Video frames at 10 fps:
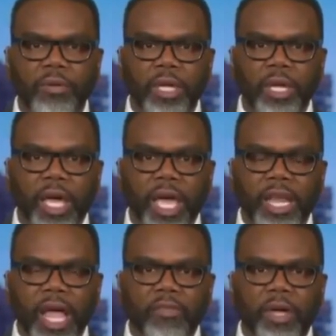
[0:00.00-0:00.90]
And now the
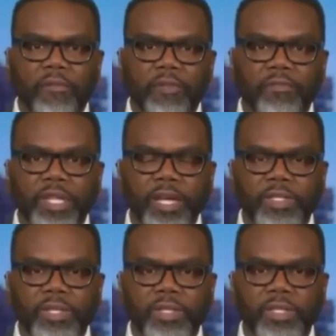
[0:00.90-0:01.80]
governor of
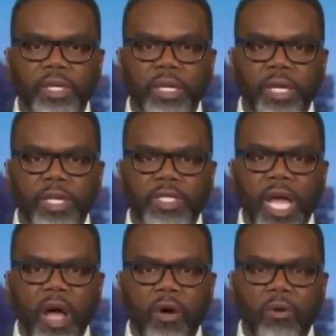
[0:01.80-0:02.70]
Texas is now